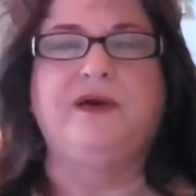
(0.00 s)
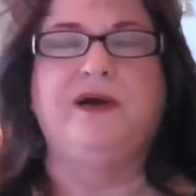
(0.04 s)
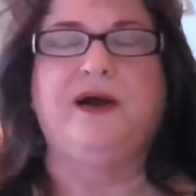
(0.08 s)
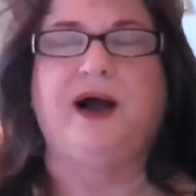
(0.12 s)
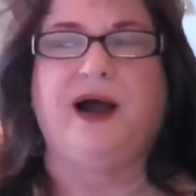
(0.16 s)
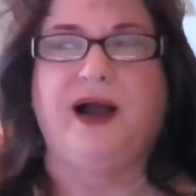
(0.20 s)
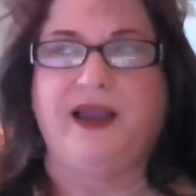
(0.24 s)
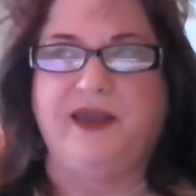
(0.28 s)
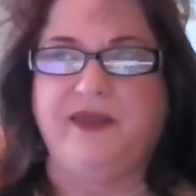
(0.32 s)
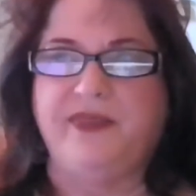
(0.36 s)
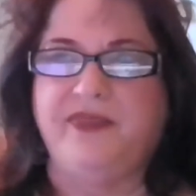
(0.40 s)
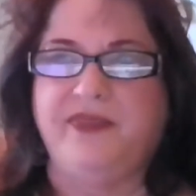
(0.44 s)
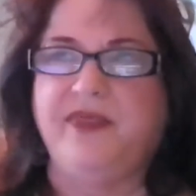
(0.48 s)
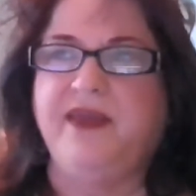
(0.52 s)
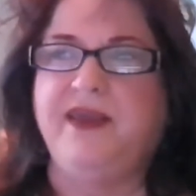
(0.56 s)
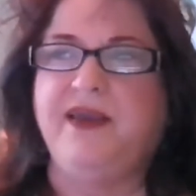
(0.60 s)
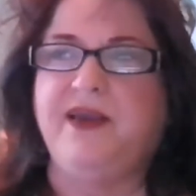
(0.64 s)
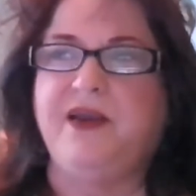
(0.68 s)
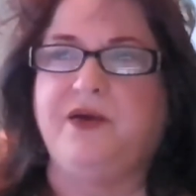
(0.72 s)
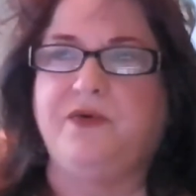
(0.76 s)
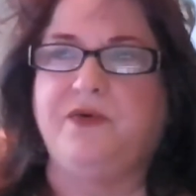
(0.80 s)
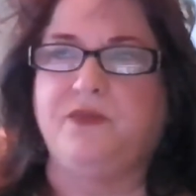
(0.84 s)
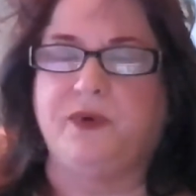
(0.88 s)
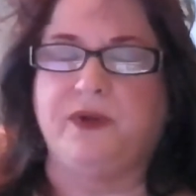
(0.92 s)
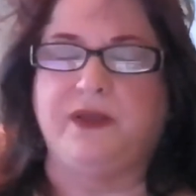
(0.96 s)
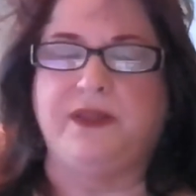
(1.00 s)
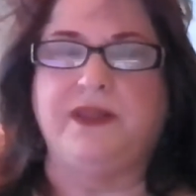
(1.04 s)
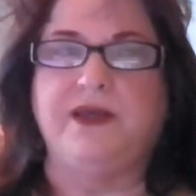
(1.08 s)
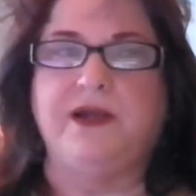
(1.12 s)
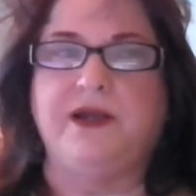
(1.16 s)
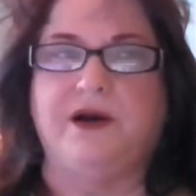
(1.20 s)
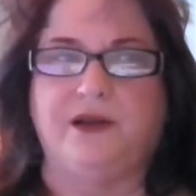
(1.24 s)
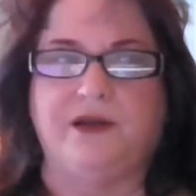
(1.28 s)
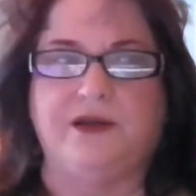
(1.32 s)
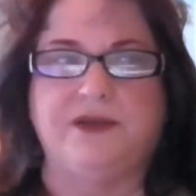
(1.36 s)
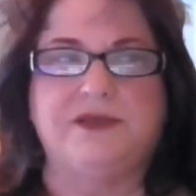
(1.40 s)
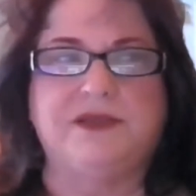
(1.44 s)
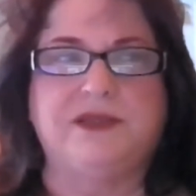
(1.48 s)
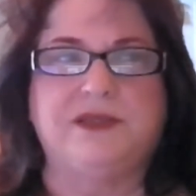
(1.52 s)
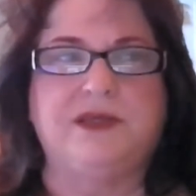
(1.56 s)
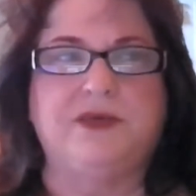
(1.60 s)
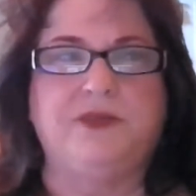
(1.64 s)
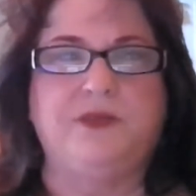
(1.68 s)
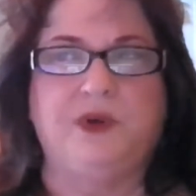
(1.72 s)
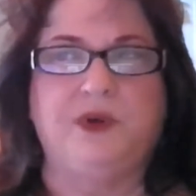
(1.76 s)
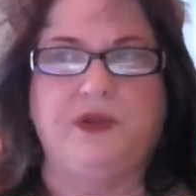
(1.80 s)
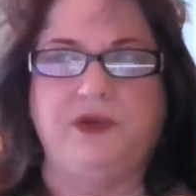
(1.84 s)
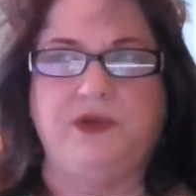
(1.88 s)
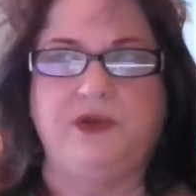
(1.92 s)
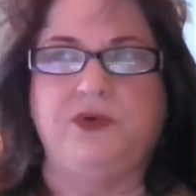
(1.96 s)
Yeah. I think really honestly,
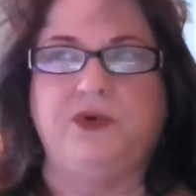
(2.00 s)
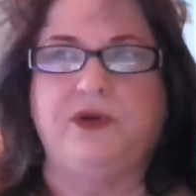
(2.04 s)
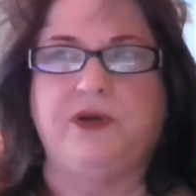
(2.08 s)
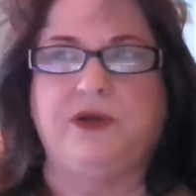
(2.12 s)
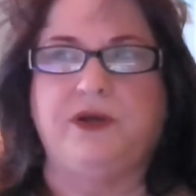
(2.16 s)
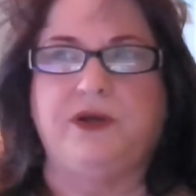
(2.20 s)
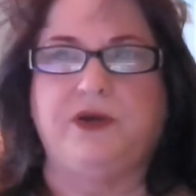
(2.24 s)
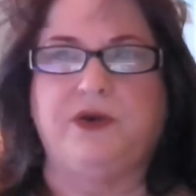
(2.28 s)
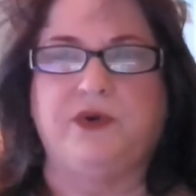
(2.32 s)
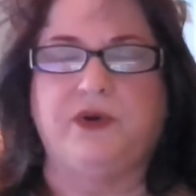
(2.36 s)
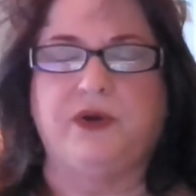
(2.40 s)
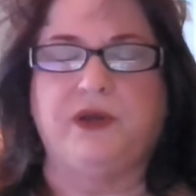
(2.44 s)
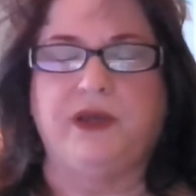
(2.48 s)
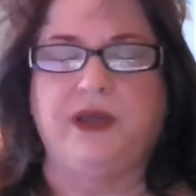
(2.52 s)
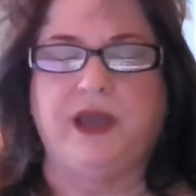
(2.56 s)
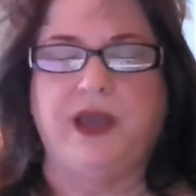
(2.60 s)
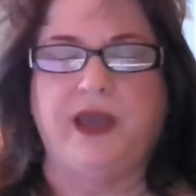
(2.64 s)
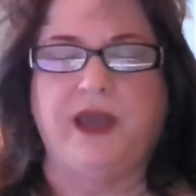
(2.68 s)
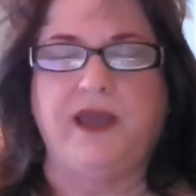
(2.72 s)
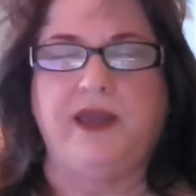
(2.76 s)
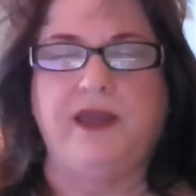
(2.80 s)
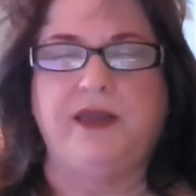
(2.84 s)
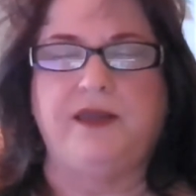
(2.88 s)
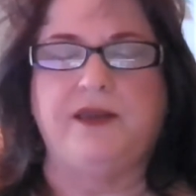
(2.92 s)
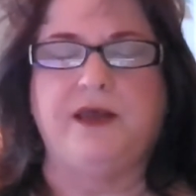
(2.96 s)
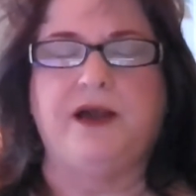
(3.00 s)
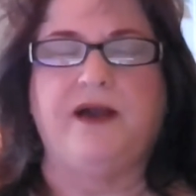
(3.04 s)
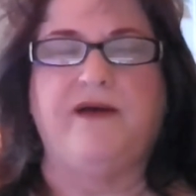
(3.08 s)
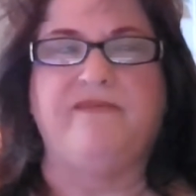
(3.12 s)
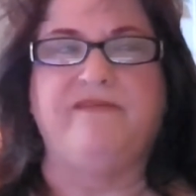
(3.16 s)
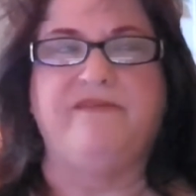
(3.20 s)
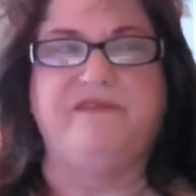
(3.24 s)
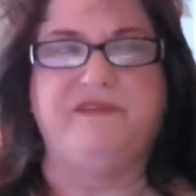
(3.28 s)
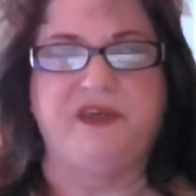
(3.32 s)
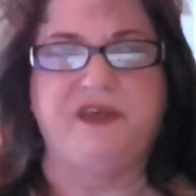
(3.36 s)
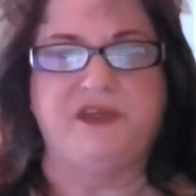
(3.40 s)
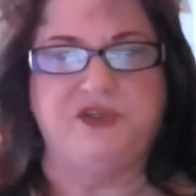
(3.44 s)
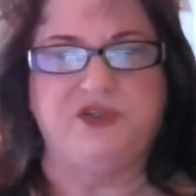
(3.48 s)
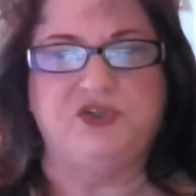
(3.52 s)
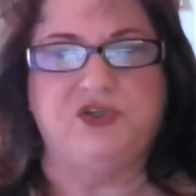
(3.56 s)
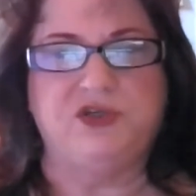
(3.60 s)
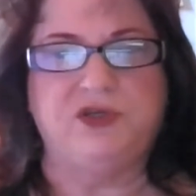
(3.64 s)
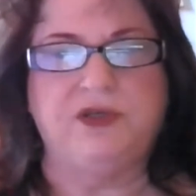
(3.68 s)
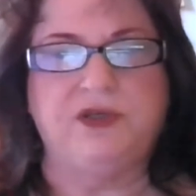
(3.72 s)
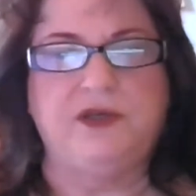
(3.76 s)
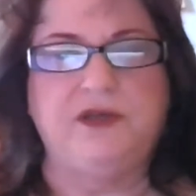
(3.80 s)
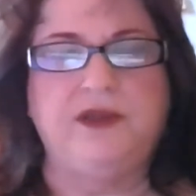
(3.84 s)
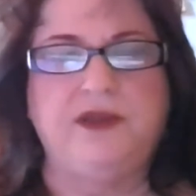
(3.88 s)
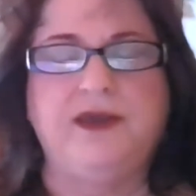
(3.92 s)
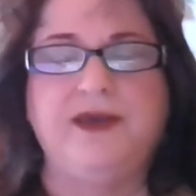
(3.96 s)
when you can create a
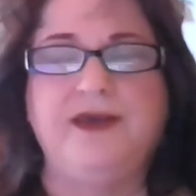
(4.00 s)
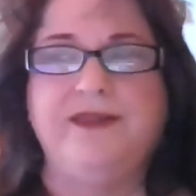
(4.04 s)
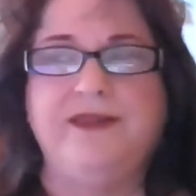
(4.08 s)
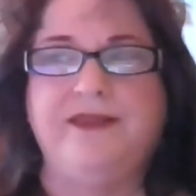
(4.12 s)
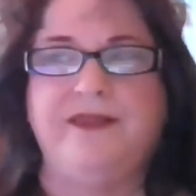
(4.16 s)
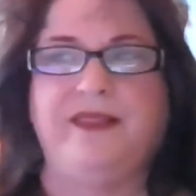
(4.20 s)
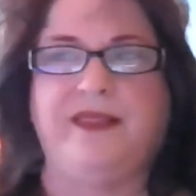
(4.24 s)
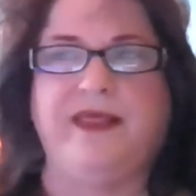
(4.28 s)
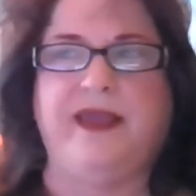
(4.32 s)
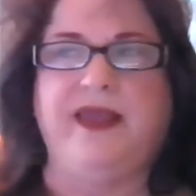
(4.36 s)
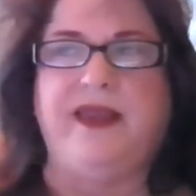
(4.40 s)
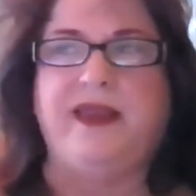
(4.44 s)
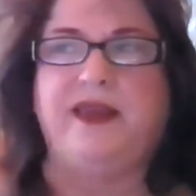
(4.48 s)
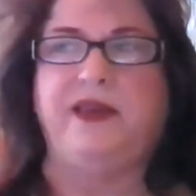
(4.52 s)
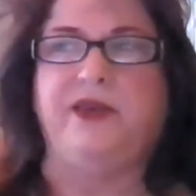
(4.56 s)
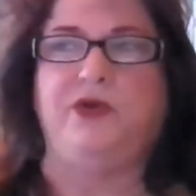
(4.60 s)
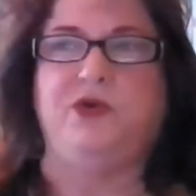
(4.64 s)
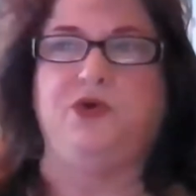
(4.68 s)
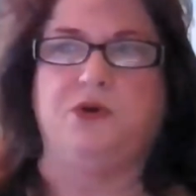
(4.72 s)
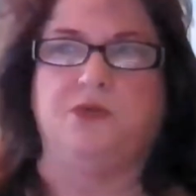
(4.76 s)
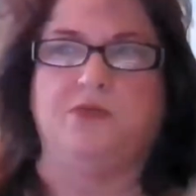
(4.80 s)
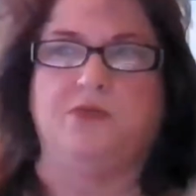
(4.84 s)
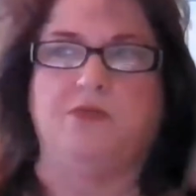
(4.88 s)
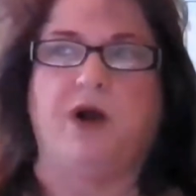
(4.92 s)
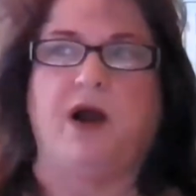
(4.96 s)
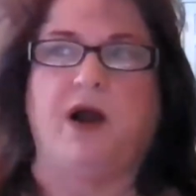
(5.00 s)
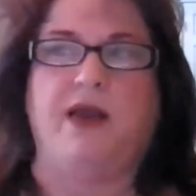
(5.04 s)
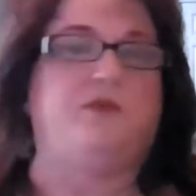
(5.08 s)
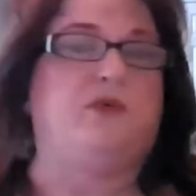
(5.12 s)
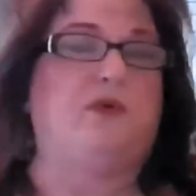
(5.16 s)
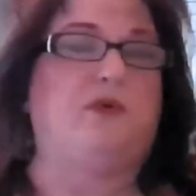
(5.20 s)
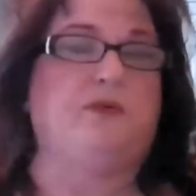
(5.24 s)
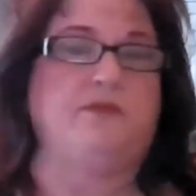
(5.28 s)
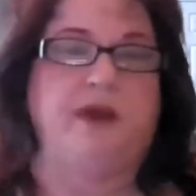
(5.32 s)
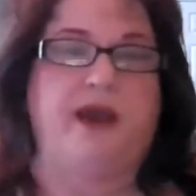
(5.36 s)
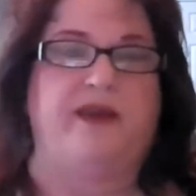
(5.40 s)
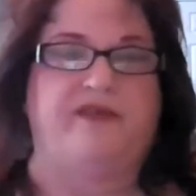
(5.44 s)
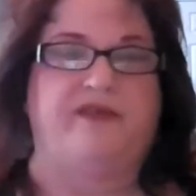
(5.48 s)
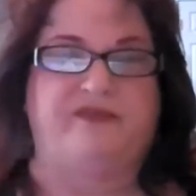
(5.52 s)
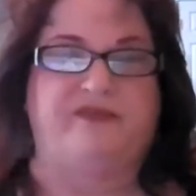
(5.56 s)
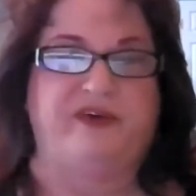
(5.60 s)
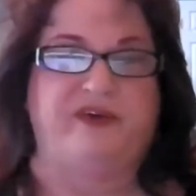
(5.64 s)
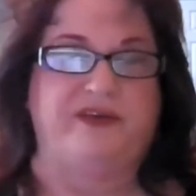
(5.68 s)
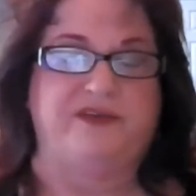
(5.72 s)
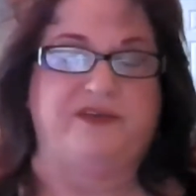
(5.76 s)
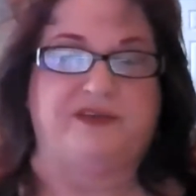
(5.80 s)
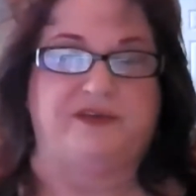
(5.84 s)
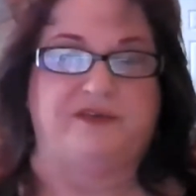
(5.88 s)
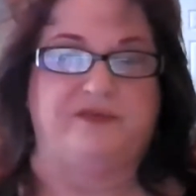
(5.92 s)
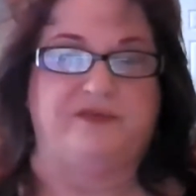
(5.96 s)
vision, then your mind will
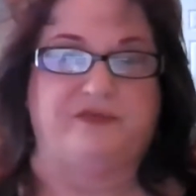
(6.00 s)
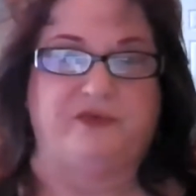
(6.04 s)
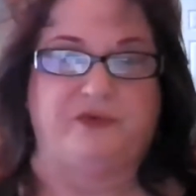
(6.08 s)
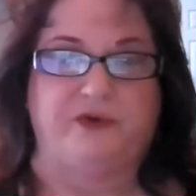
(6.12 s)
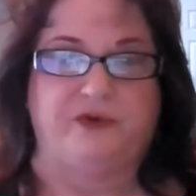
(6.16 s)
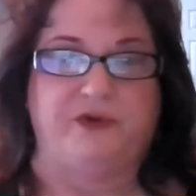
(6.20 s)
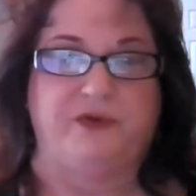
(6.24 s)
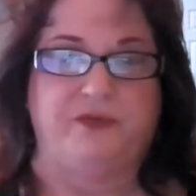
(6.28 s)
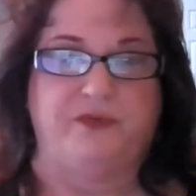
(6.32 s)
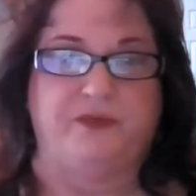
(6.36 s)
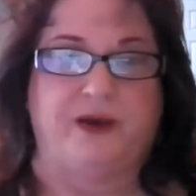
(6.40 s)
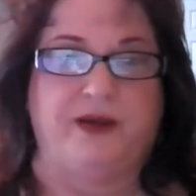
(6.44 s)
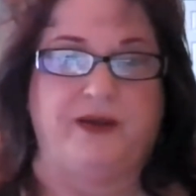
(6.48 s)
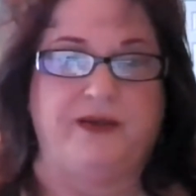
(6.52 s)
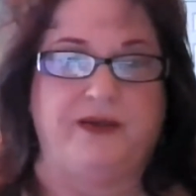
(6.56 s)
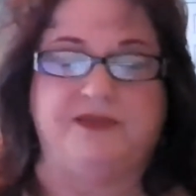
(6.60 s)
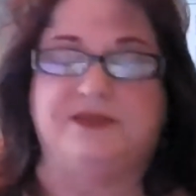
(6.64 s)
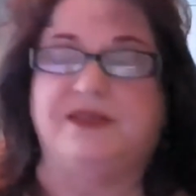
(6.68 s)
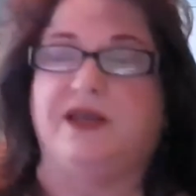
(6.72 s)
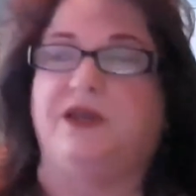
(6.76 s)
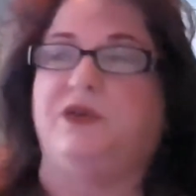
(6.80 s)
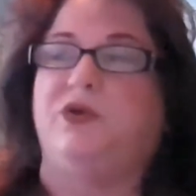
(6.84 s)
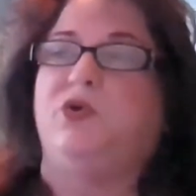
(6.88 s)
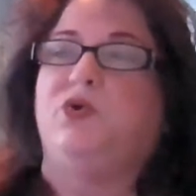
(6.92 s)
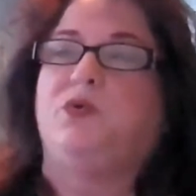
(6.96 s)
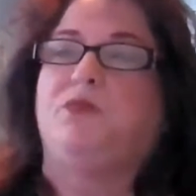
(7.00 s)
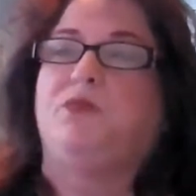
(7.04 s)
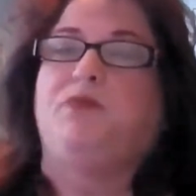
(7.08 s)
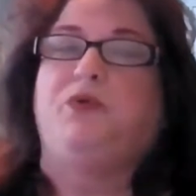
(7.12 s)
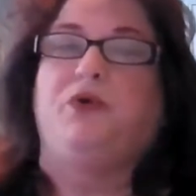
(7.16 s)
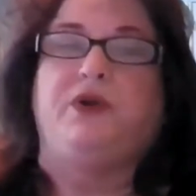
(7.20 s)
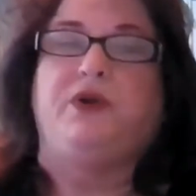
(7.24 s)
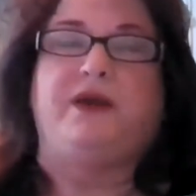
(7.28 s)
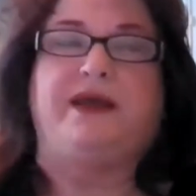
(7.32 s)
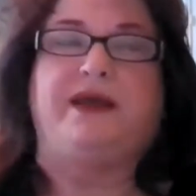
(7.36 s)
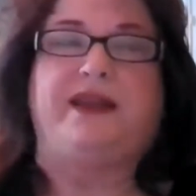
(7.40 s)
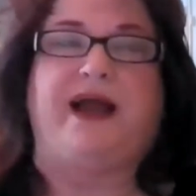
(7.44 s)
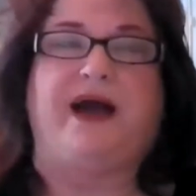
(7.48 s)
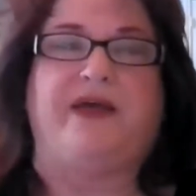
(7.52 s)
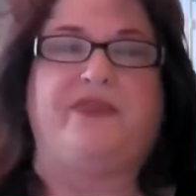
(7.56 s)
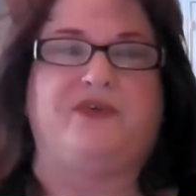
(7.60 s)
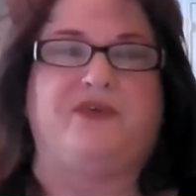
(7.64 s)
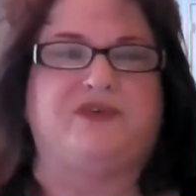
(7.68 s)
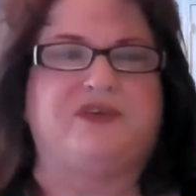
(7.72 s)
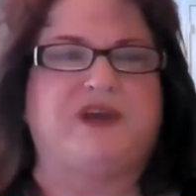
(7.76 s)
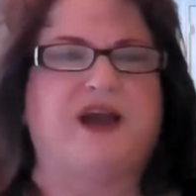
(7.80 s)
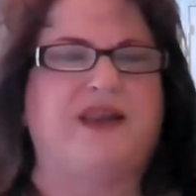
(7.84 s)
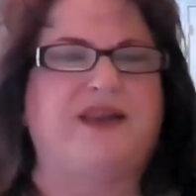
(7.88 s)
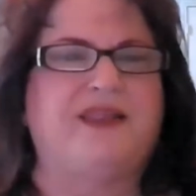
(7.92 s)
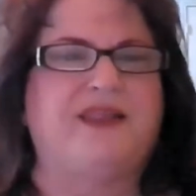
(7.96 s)
manifest it for you, right? It's like you're putting it out there.
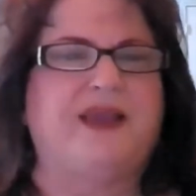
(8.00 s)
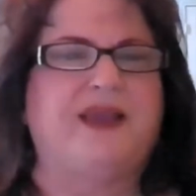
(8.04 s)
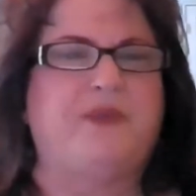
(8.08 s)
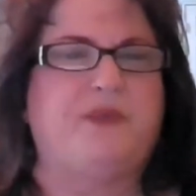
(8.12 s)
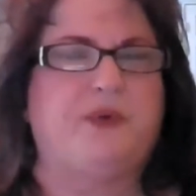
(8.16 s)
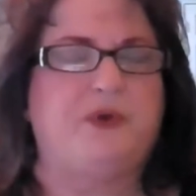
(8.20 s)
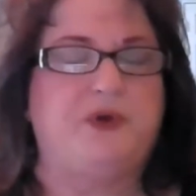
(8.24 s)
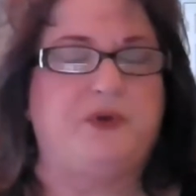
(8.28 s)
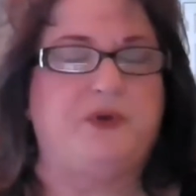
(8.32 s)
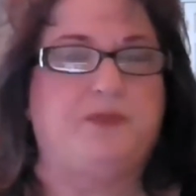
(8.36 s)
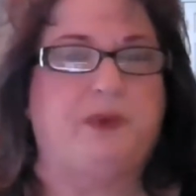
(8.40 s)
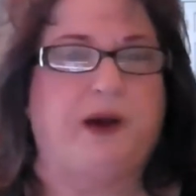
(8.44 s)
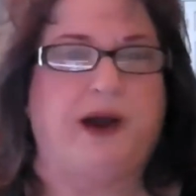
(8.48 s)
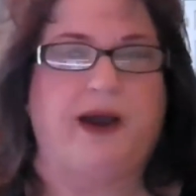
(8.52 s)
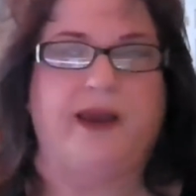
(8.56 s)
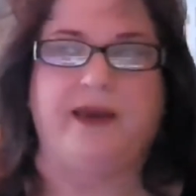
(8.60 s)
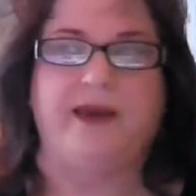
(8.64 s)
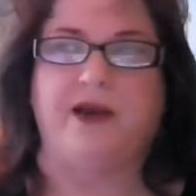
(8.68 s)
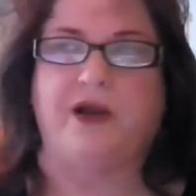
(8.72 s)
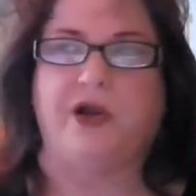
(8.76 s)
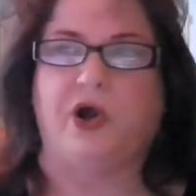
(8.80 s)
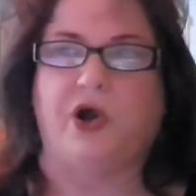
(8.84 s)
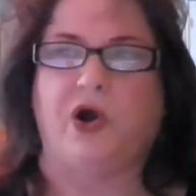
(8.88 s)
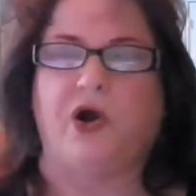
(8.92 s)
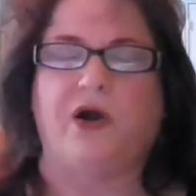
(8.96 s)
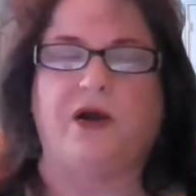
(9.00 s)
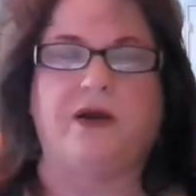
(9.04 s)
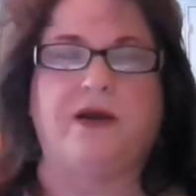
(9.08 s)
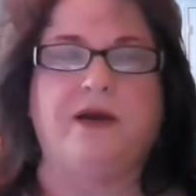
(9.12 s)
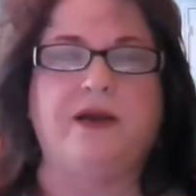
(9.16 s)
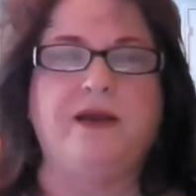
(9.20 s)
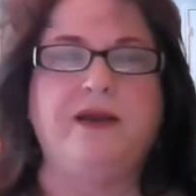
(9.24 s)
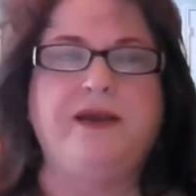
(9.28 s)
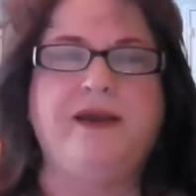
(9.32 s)
It's kind of like when you buy a car